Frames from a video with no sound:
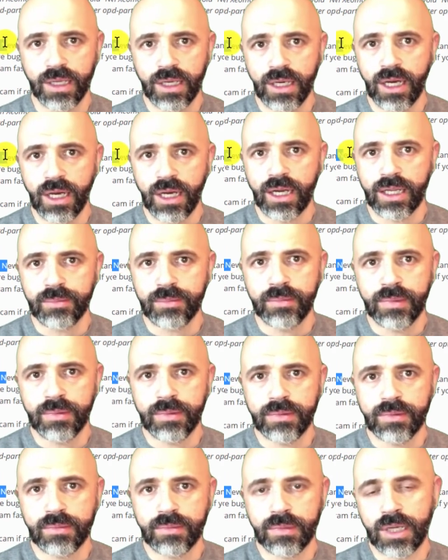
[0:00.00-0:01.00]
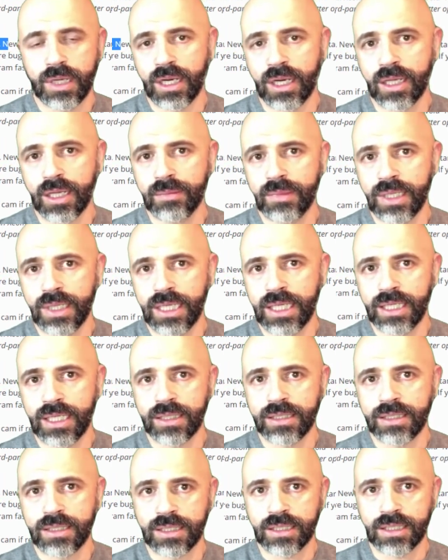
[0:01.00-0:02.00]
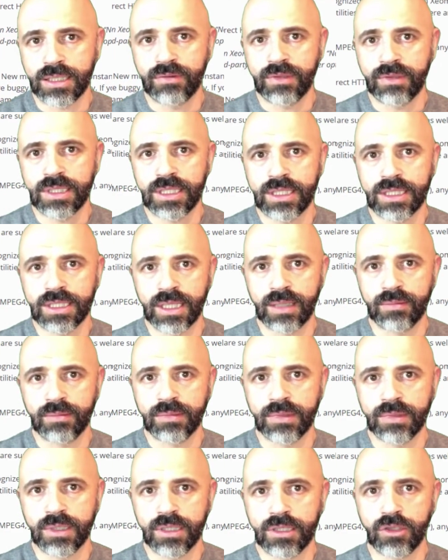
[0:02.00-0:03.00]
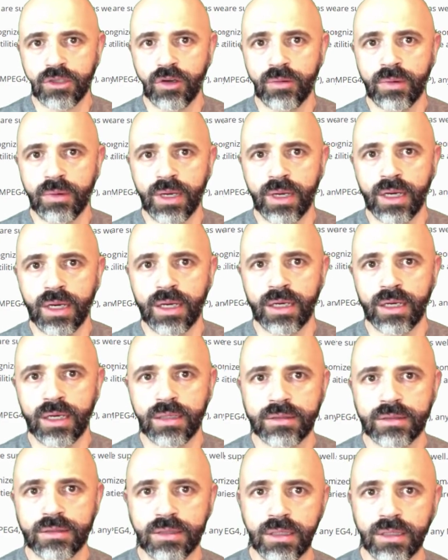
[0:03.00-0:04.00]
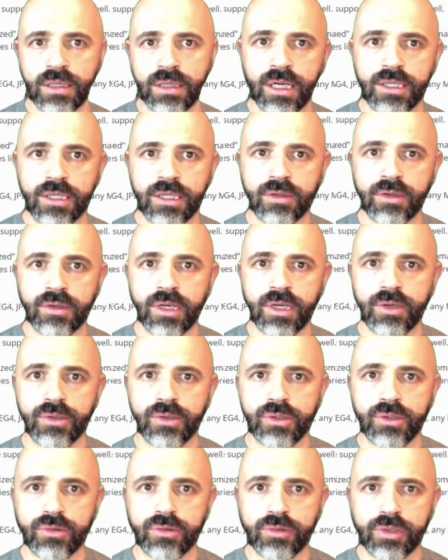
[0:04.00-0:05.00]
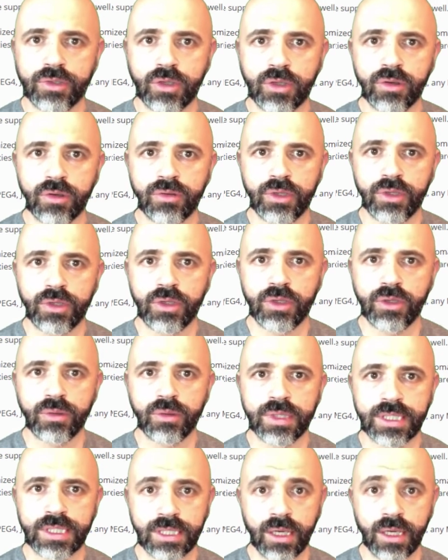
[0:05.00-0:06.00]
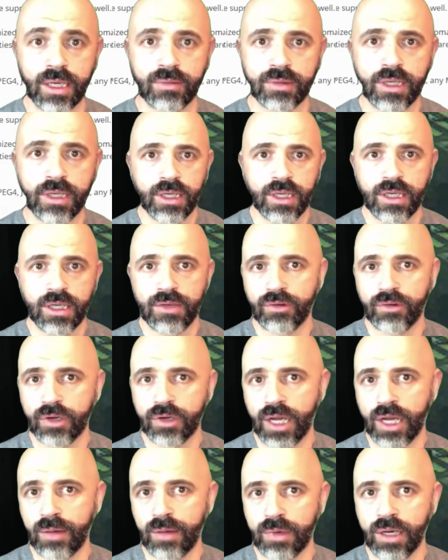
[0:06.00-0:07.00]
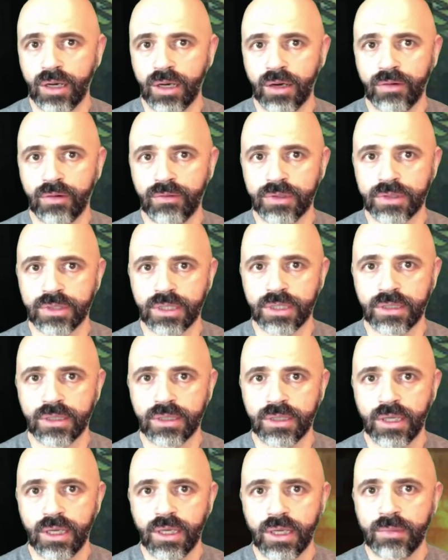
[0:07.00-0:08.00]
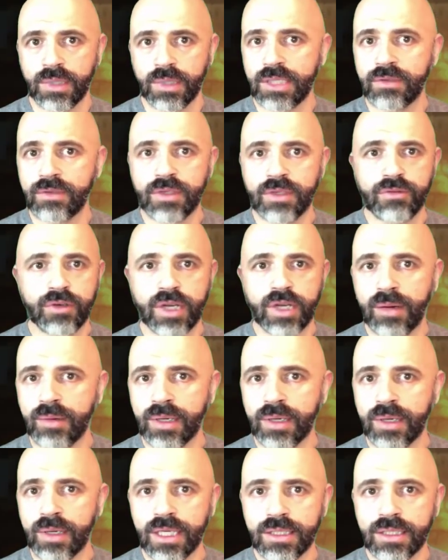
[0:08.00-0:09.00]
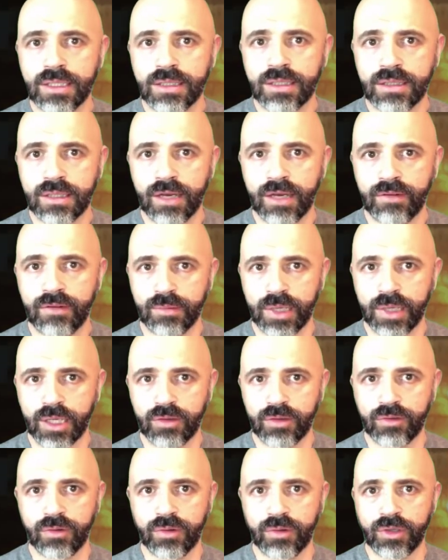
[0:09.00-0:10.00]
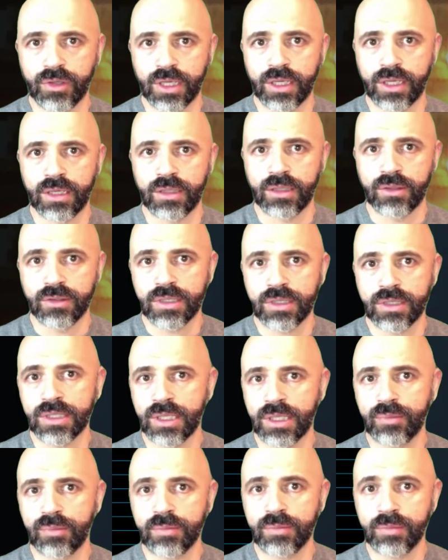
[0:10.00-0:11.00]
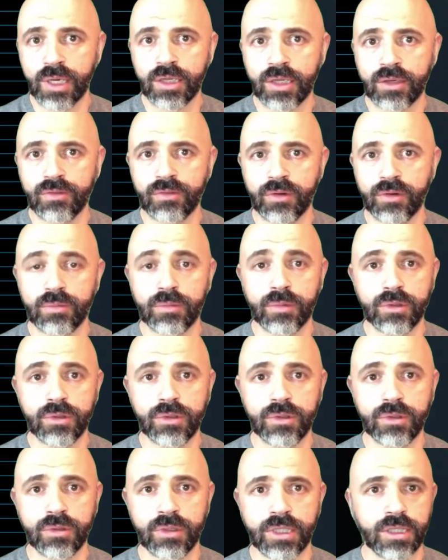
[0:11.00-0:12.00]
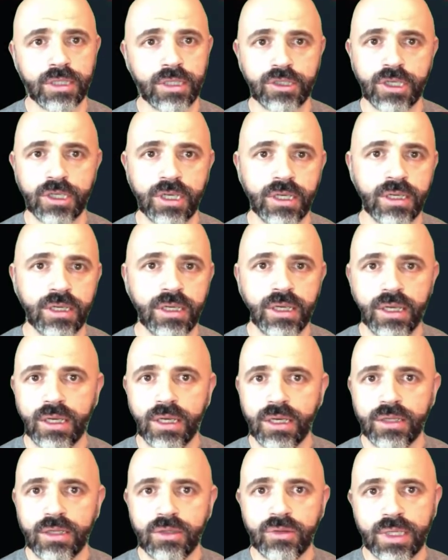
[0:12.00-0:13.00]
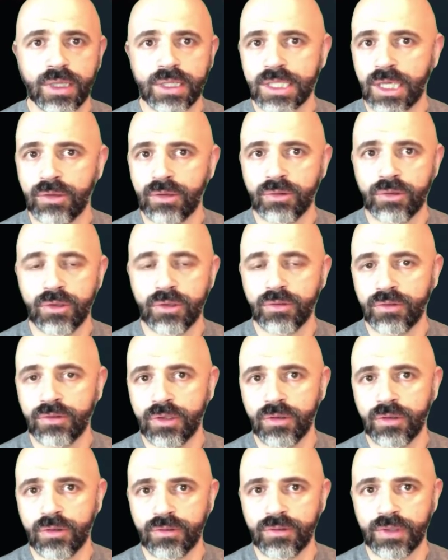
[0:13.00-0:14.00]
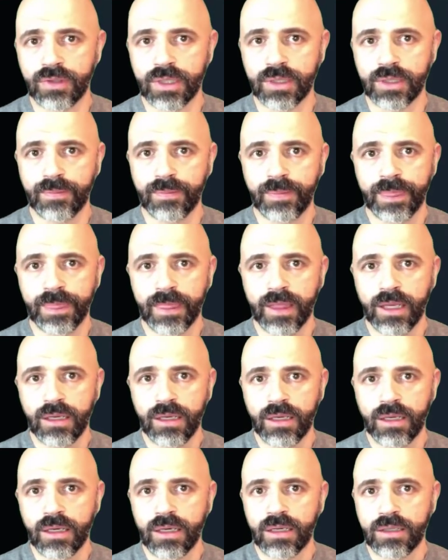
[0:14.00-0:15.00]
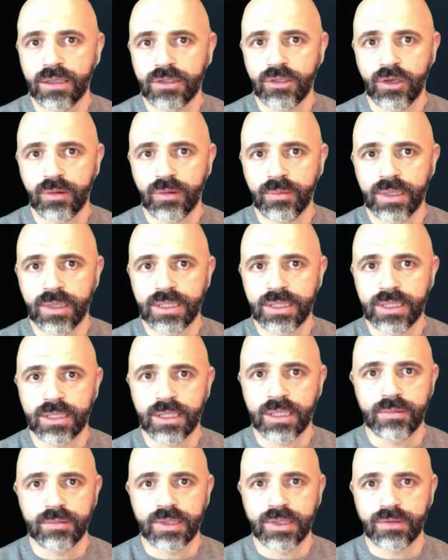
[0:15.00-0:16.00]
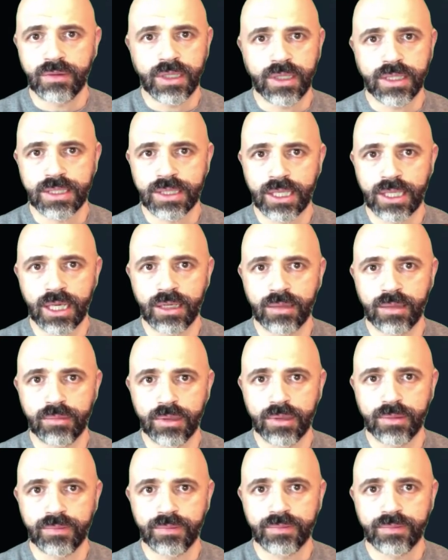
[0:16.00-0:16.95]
Unlike many CCTV systems, Xeoma also allows you to record video with sound if your camera offers it. But even if your camera doesn't have a microphone, you can use a separate microphone module in the chain to add sound to your video feed. Xeoma system is very scalable.